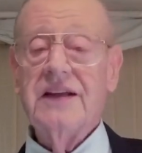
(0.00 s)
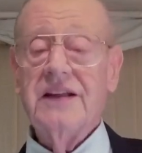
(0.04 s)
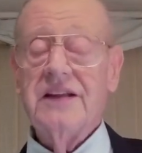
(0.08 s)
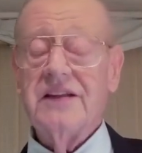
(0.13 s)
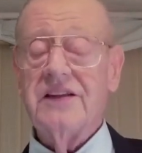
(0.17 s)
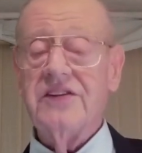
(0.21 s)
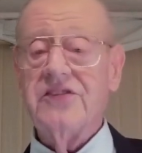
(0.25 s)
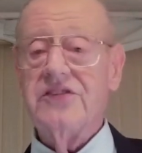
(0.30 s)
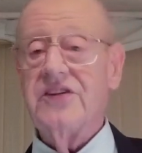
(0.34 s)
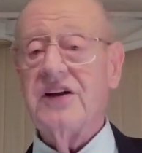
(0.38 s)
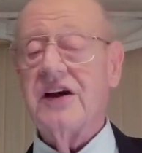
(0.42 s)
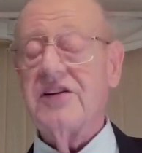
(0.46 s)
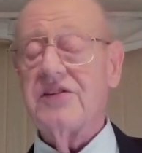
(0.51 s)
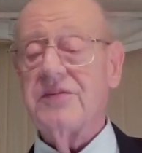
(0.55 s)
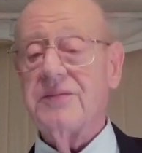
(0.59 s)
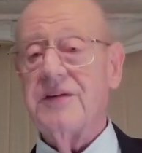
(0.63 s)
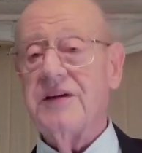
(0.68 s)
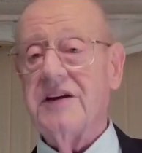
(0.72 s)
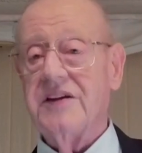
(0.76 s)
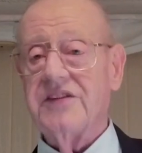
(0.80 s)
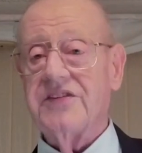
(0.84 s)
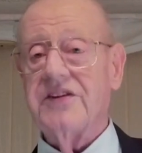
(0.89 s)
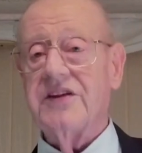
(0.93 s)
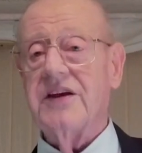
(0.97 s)
The
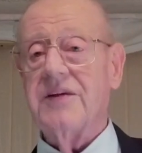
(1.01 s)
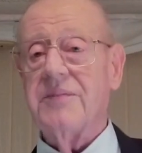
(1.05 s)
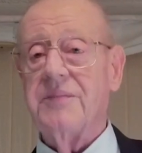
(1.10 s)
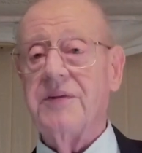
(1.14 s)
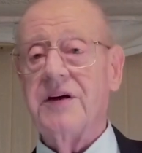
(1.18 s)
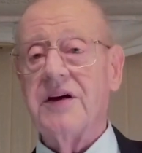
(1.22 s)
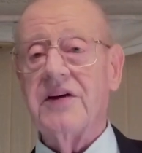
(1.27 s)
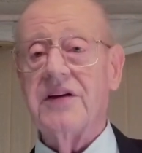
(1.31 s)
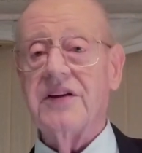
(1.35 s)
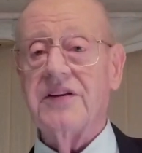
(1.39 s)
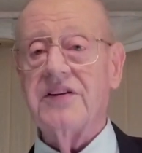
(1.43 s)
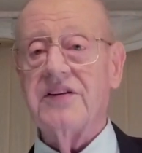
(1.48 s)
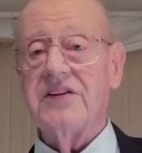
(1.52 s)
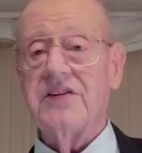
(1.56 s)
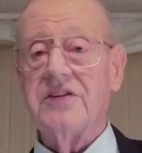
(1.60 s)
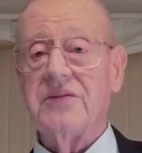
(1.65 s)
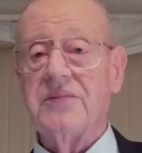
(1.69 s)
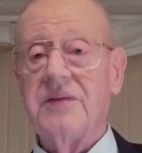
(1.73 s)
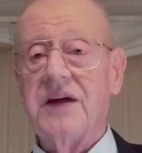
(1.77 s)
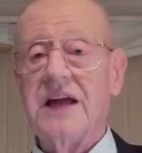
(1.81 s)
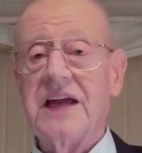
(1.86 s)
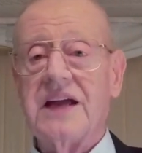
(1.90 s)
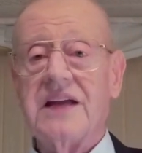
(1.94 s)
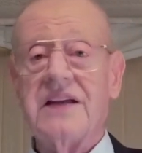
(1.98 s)
judgment is the ability to
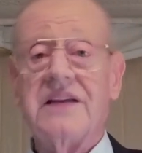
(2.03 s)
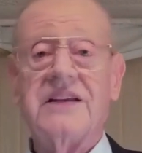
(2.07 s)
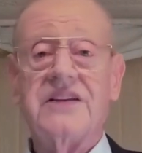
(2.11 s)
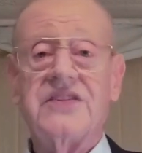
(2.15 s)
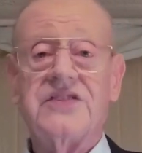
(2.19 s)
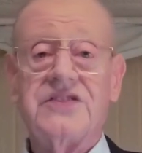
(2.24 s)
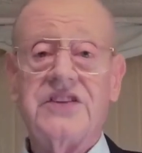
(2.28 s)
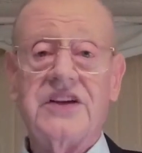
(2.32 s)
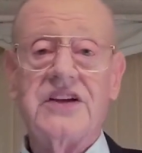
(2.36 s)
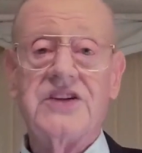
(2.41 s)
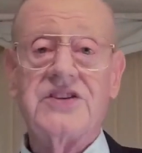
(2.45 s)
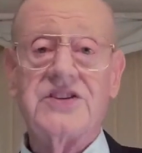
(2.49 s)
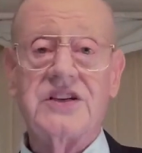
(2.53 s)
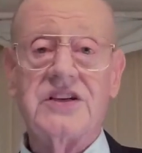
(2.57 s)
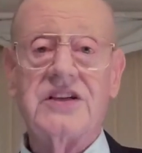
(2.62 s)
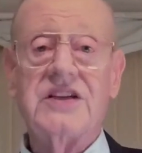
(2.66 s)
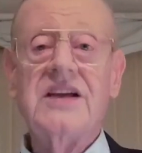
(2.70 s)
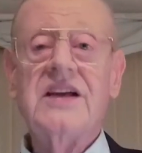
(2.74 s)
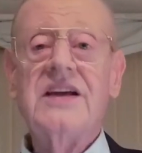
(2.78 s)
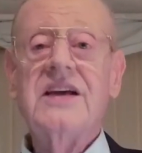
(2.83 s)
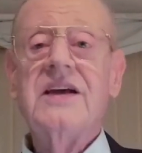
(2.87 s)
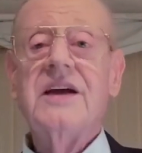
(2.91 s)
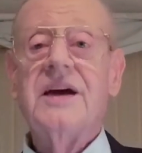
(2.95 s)
make a decision